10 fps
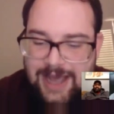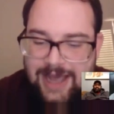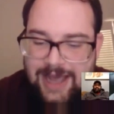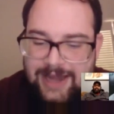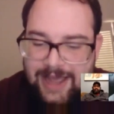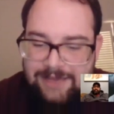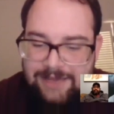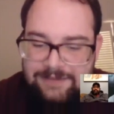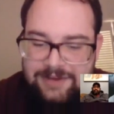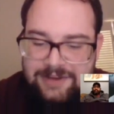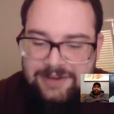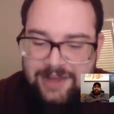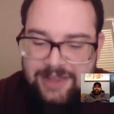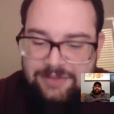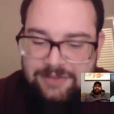I'd have to
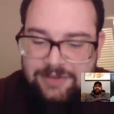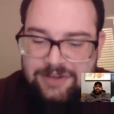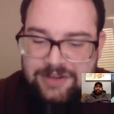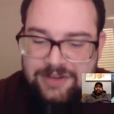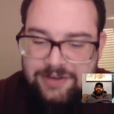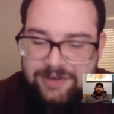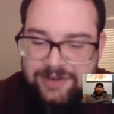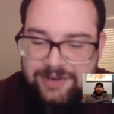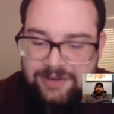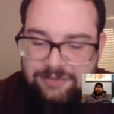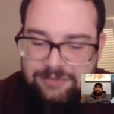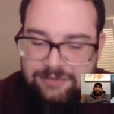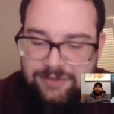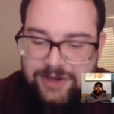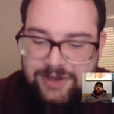say the series that
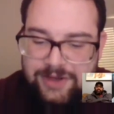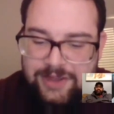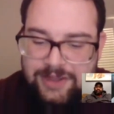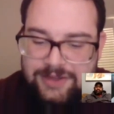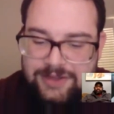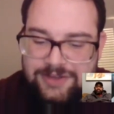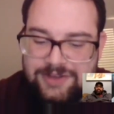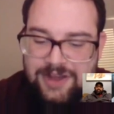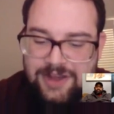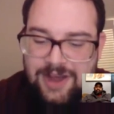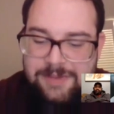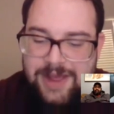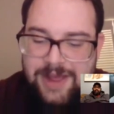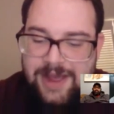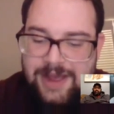really just caught
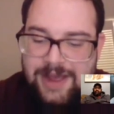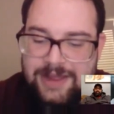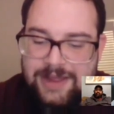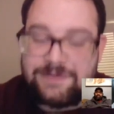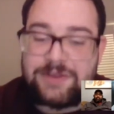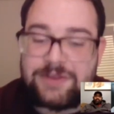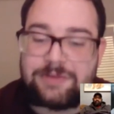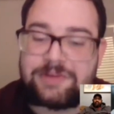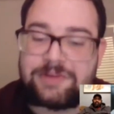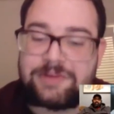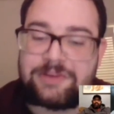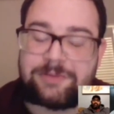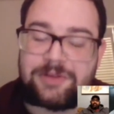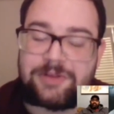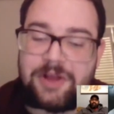my eye, even though it was
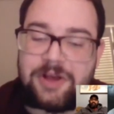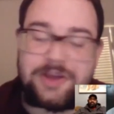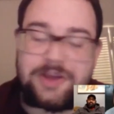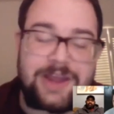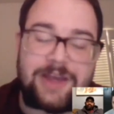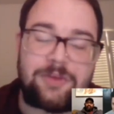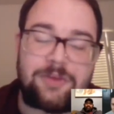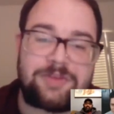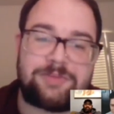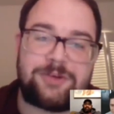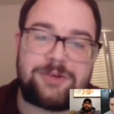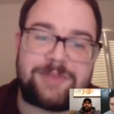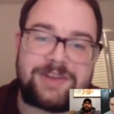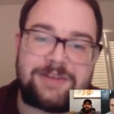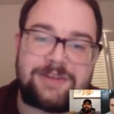super long and I almost burned
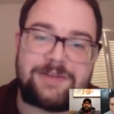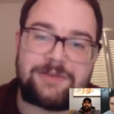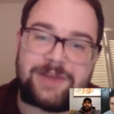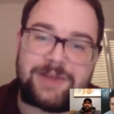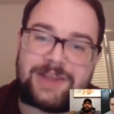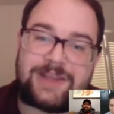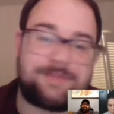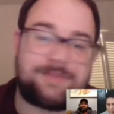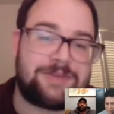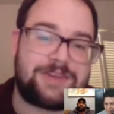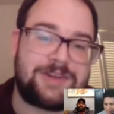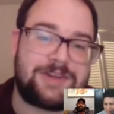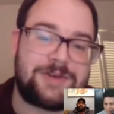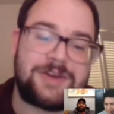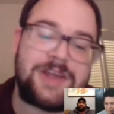myself out reading it, but it was
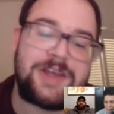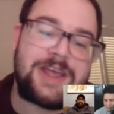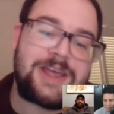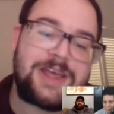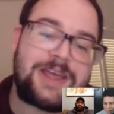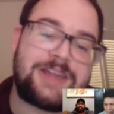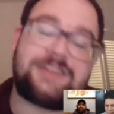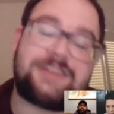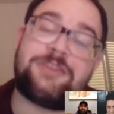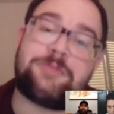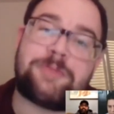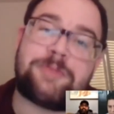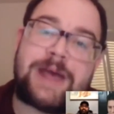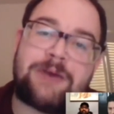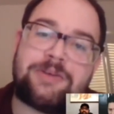so good, is
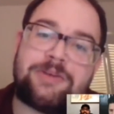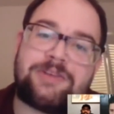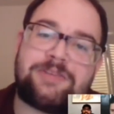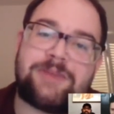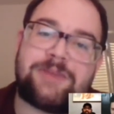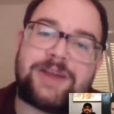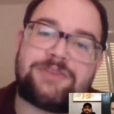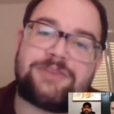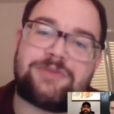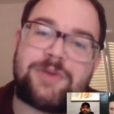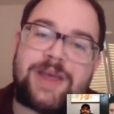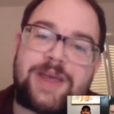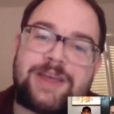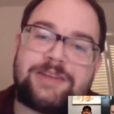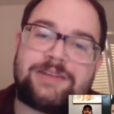Superpowers by Drew
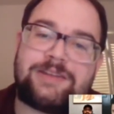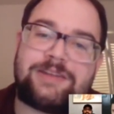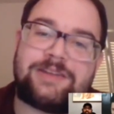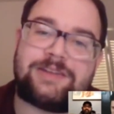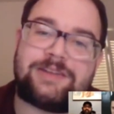Hayes.